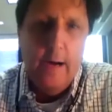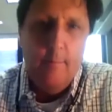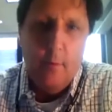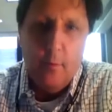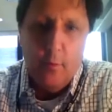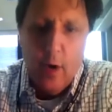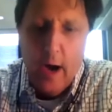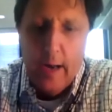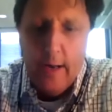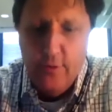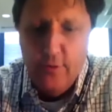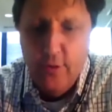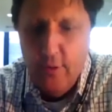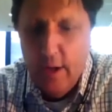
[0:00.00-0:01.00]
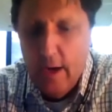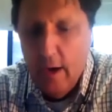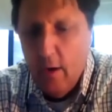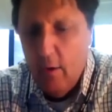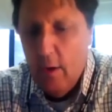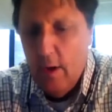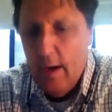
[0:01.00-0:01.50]
Ron, as you
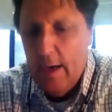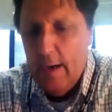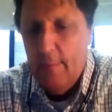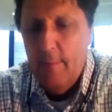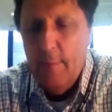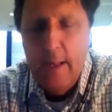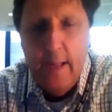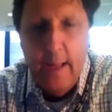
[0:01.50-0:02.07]
know,